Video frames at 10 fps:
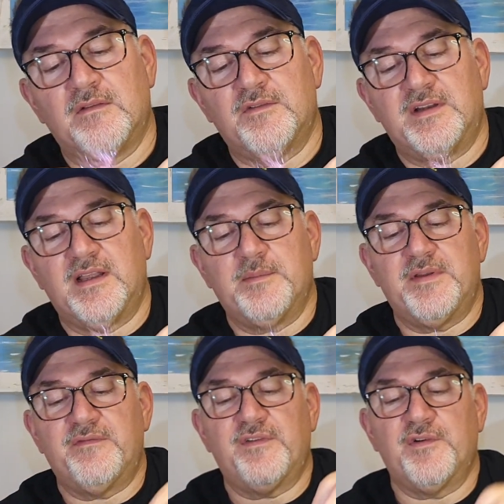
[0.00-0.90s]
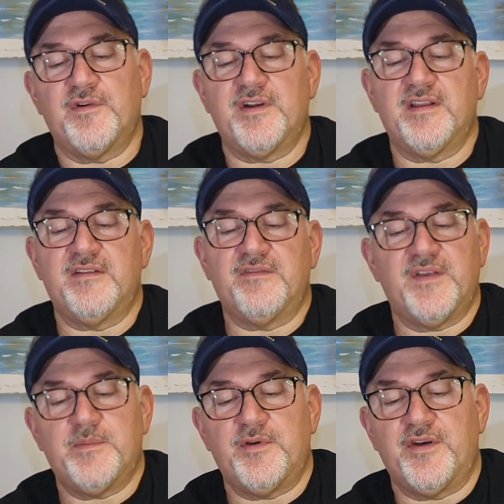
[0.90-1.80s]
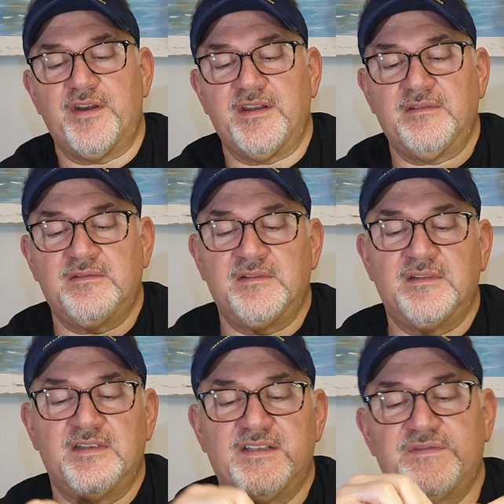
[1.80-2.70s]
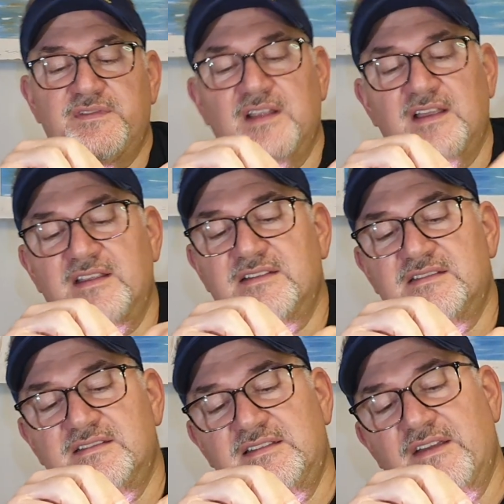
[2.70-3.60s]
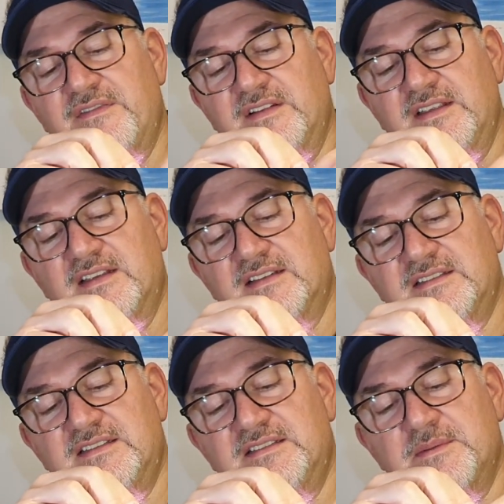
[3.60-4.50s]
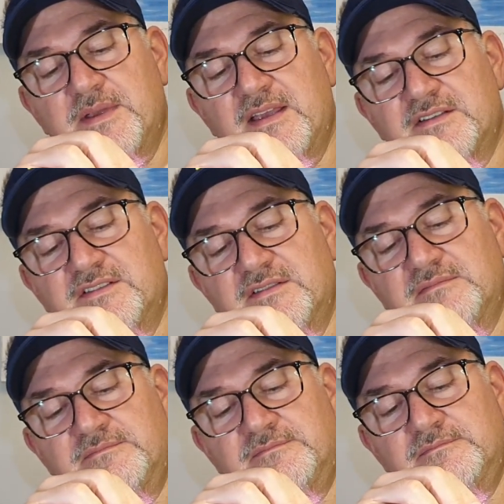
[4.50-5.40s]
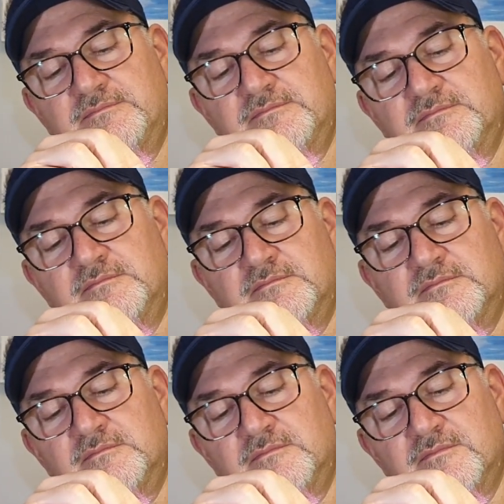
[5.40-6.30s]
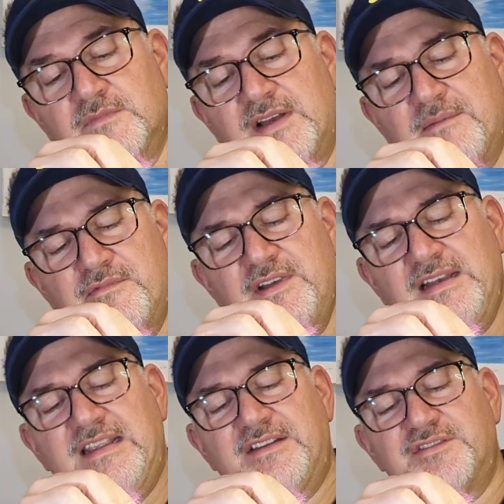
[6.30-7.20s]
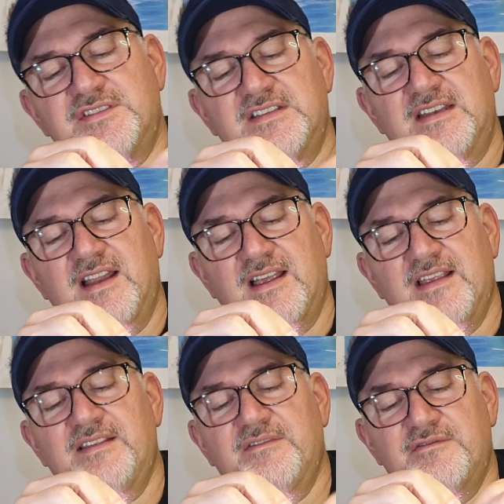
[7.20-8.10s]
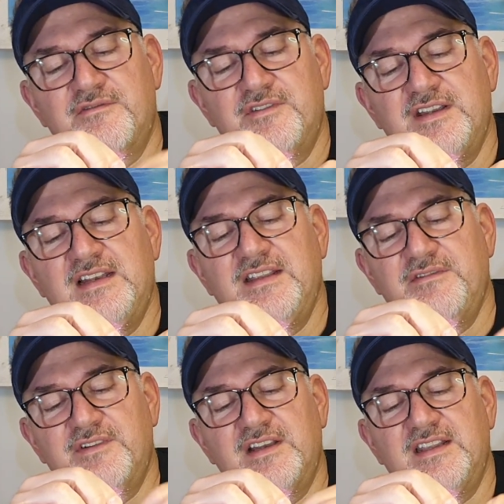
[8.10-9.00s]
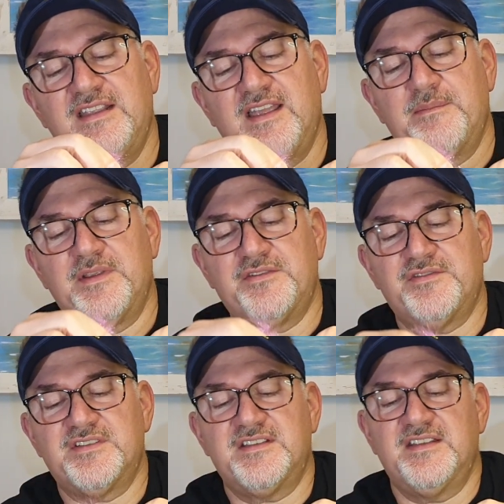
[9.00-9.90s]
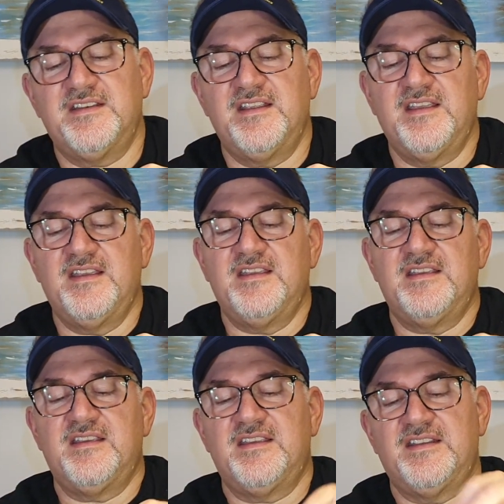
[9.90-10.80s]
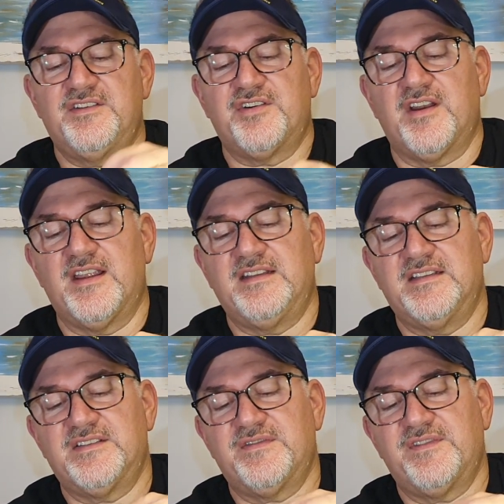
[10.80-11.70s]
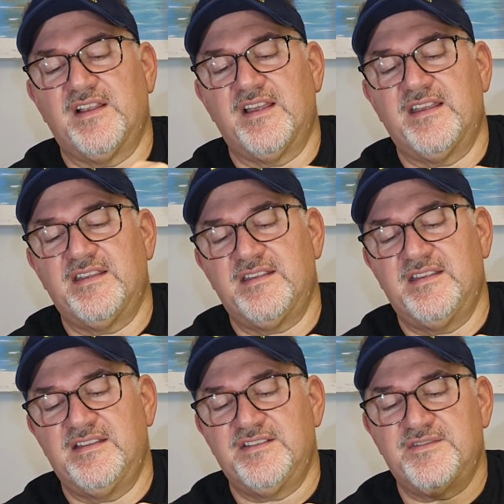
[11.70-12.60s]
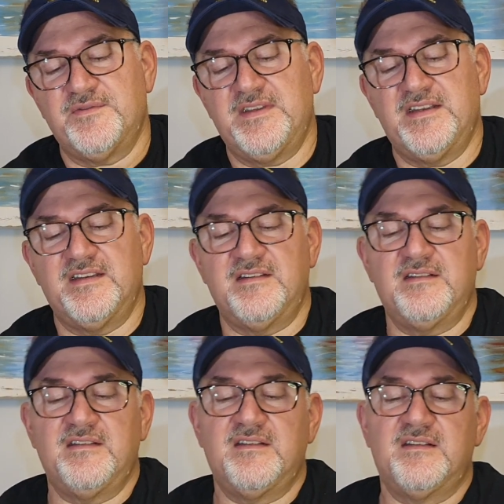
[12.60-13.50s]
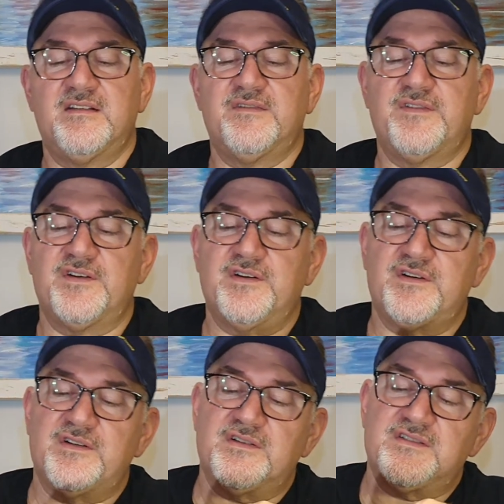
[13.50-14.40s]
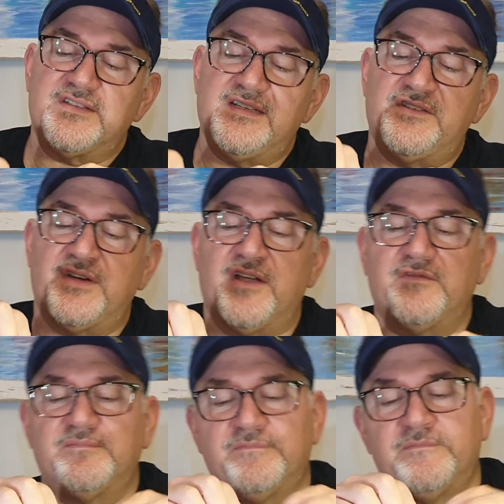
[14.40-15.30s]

When I'm in Florida in February, this fly is definitely going to see some action. But I'm really interested. I really am interested in trying this fly in Sweden for sea trout.